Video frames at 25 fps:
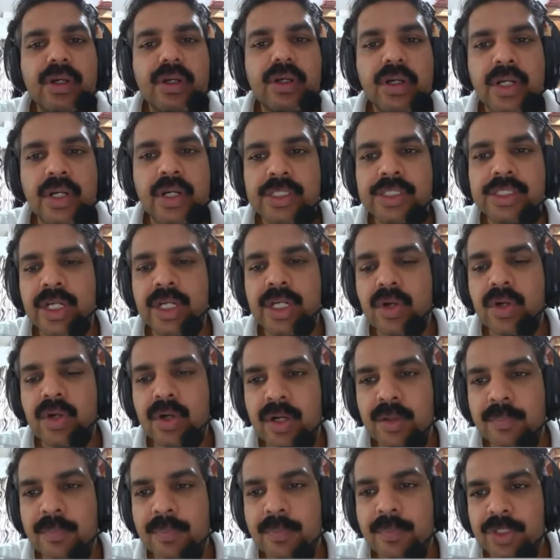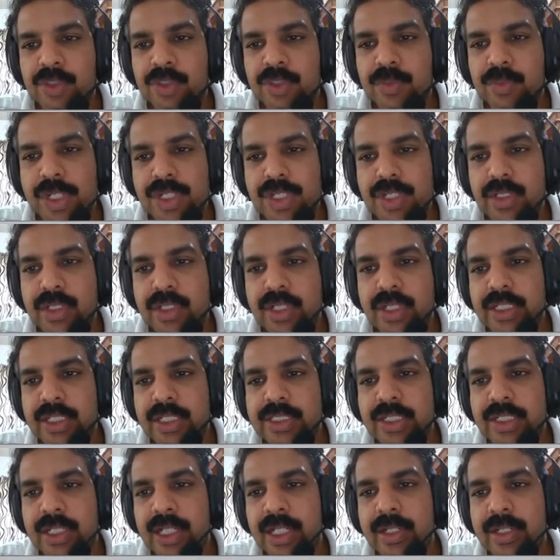rigid rotor approximation. That
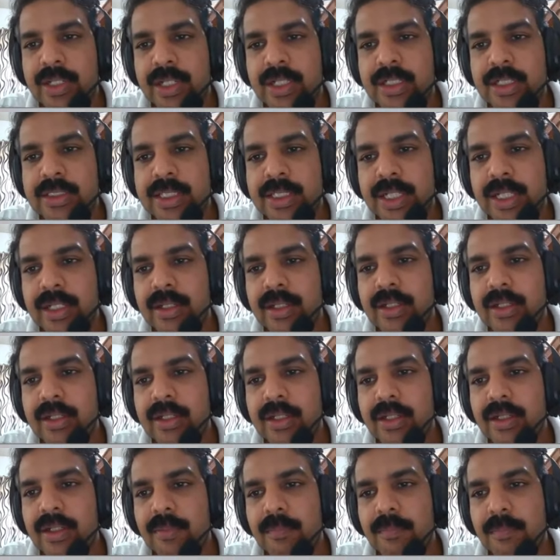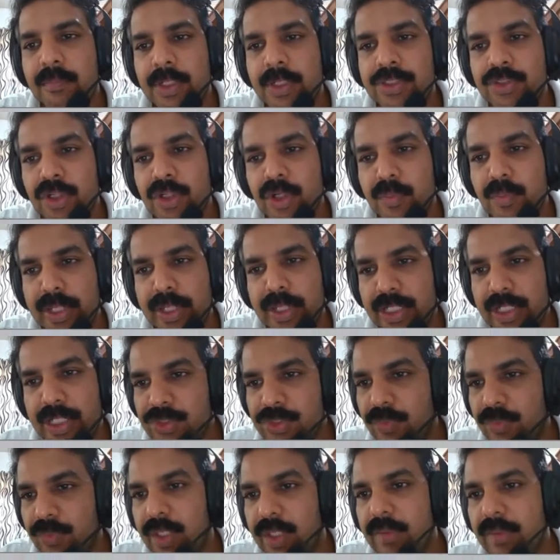is delta J plus or
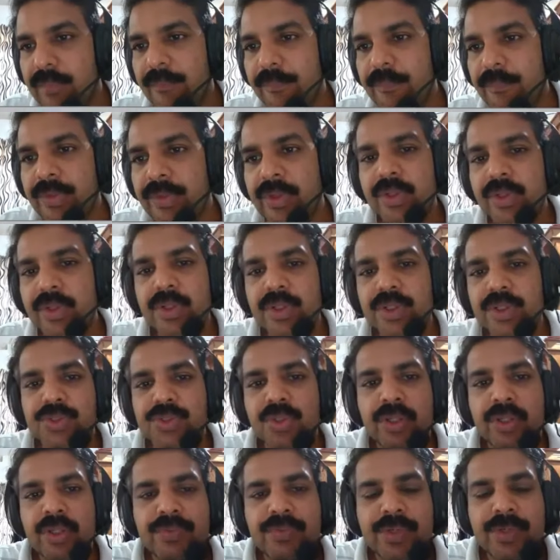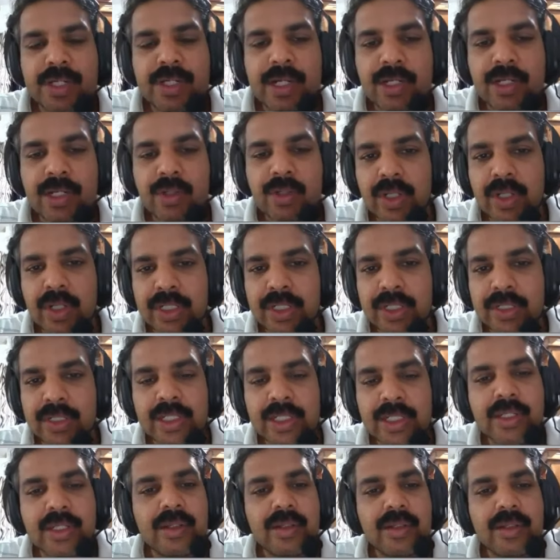minus 1. So, if we calculate
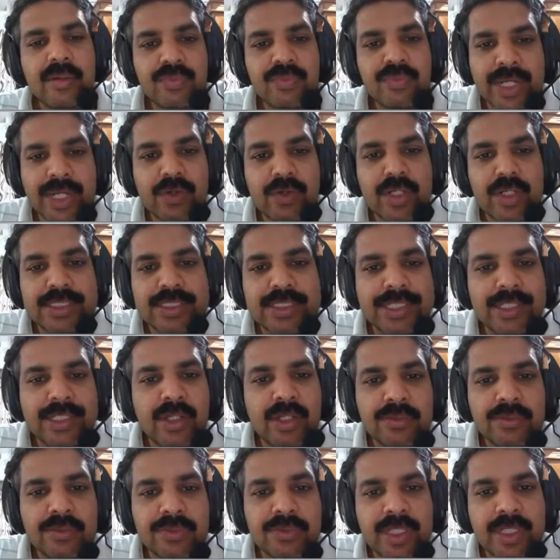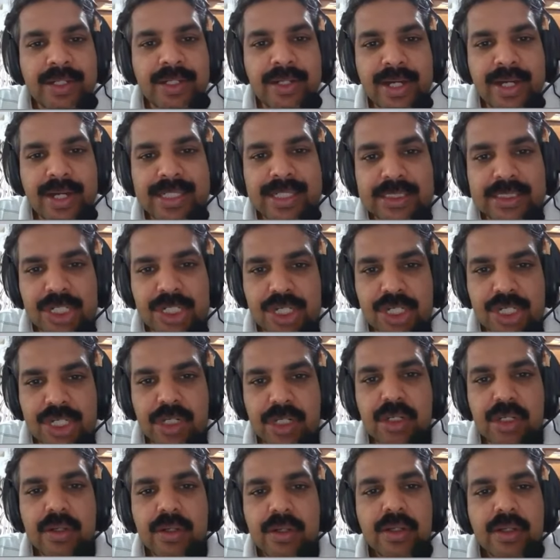the frequency of the
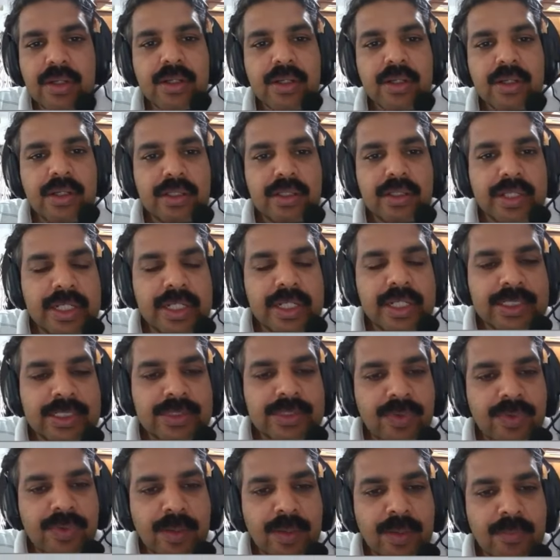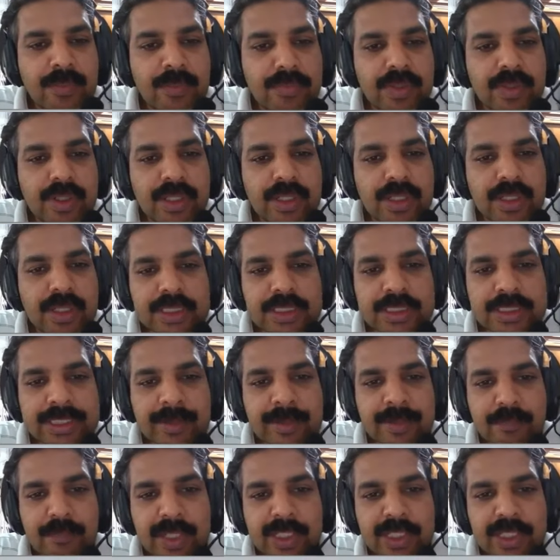transition, that is from J
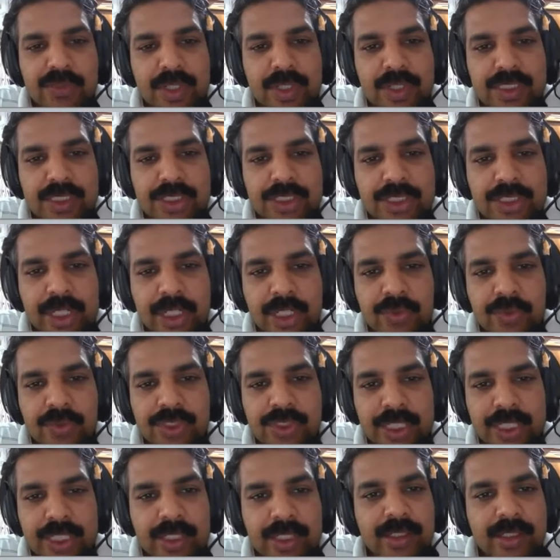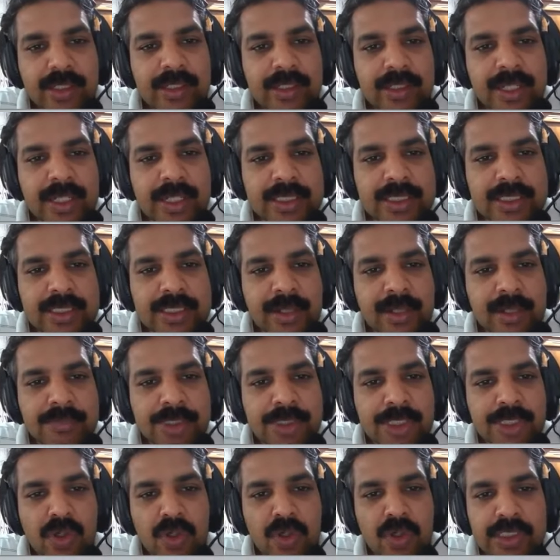plus 1 state to J, that is
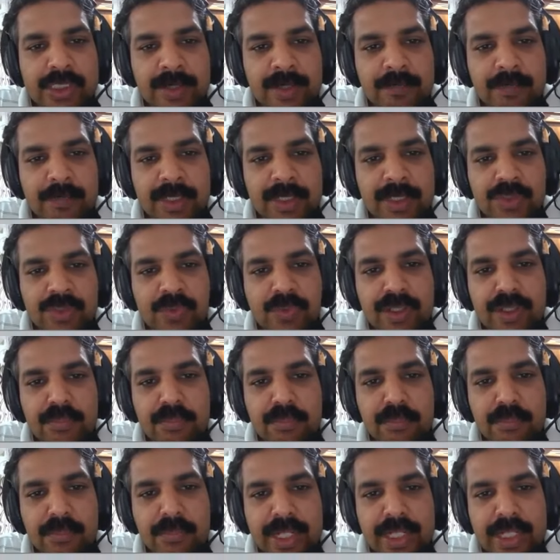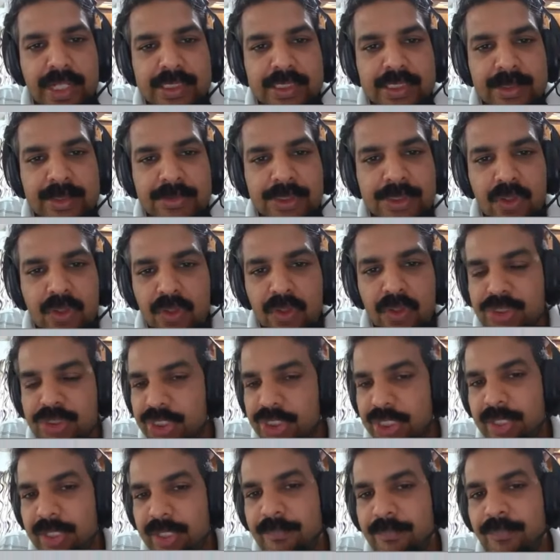epsilon J plus 1 minus epsilon
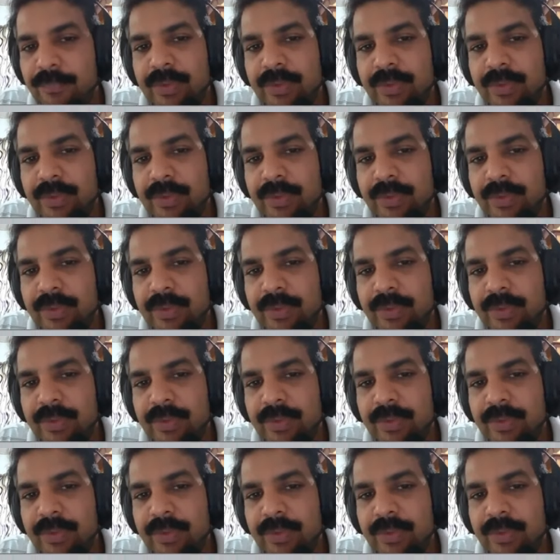J,